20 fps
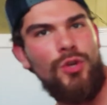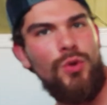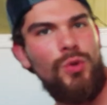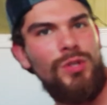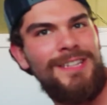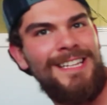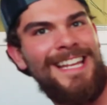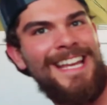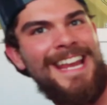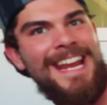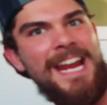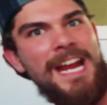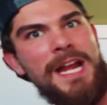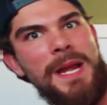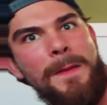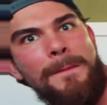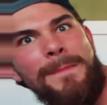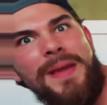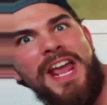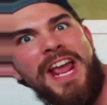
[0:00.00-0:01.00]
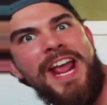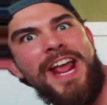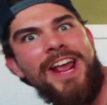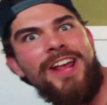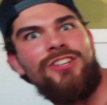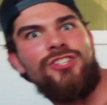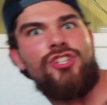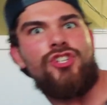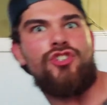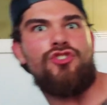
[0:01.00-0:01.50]
you lean,
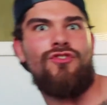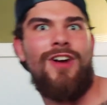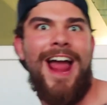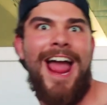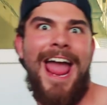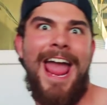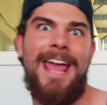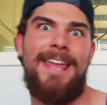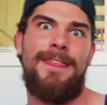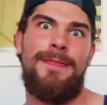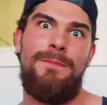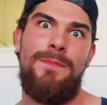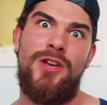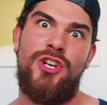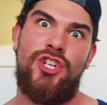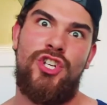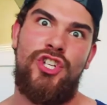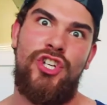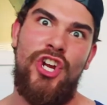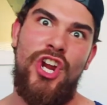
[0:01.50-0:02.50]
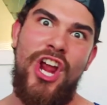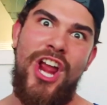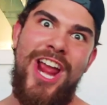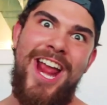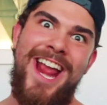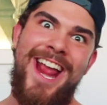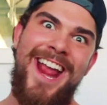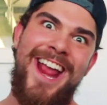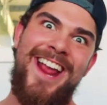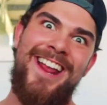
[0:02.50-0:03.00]
mean, strength
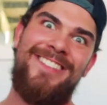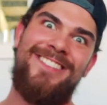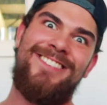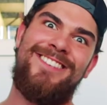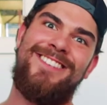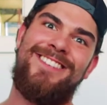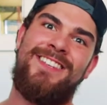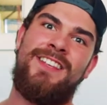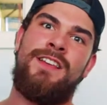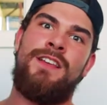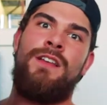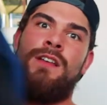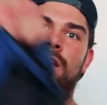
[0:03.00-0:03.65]
machines?